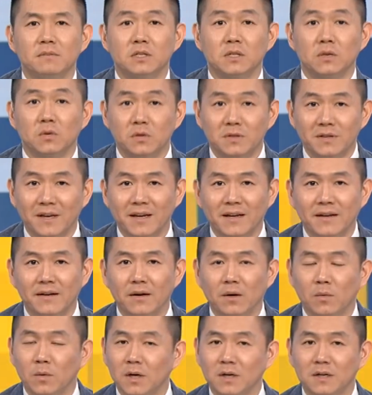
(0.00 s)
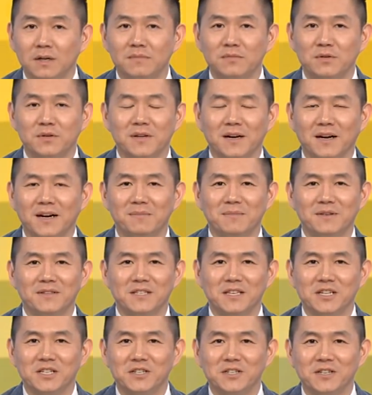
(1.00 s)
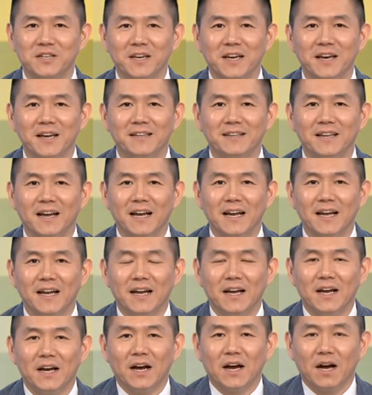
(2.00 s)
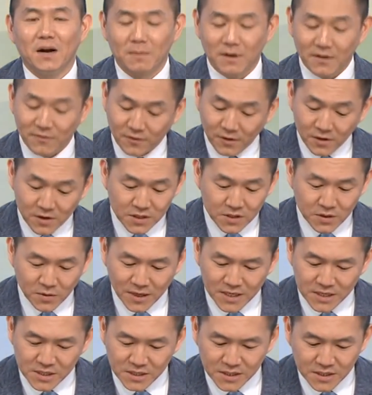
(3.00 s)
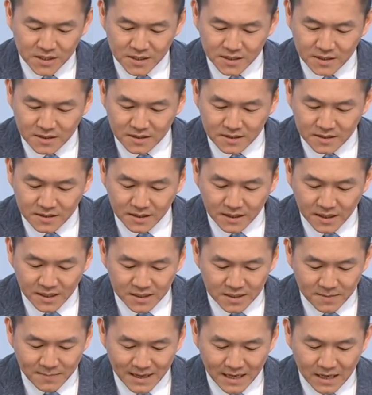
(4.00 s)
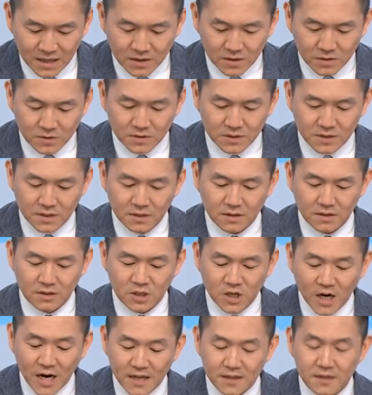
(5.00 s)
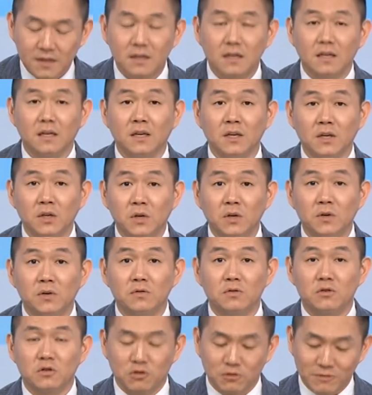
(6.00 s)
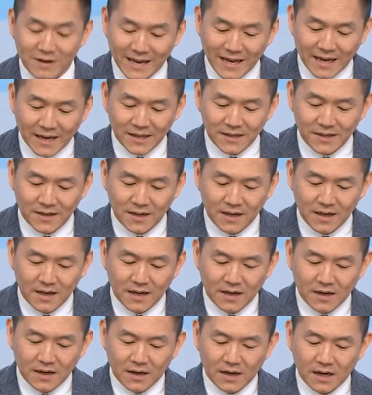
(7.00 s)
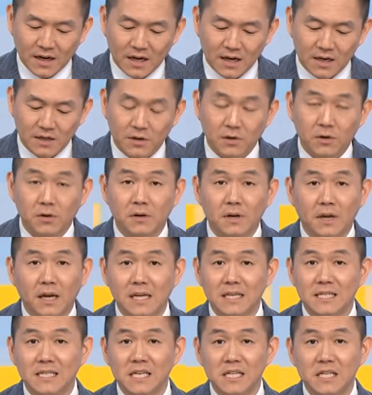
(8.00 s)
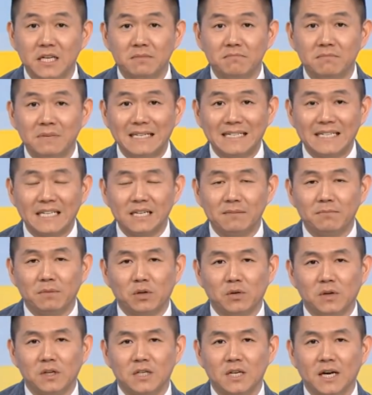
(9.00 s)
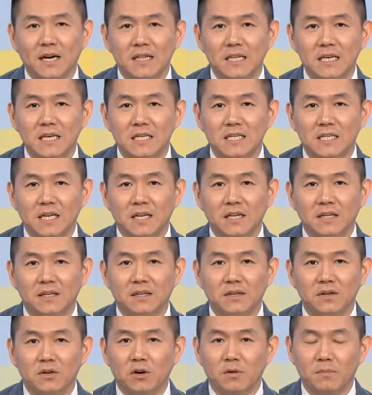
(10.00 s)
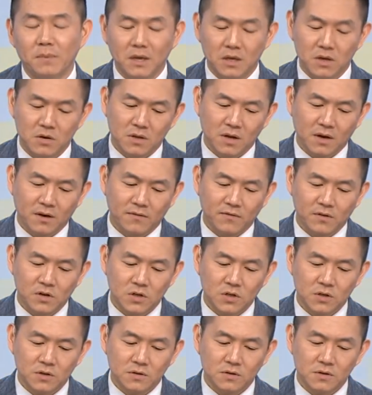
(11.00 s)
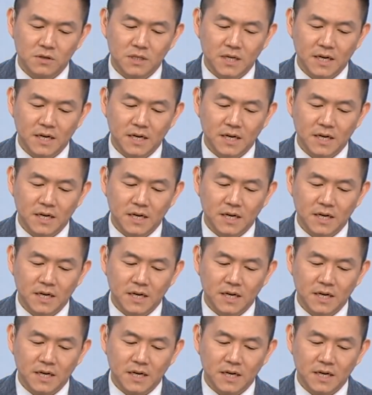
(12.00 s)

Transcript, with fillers: Mr. Wuttke, welcome to the Hub on CGTN. My first question is about China EU trade. Uh, during a senior meeting between Chinese and the European Union officials,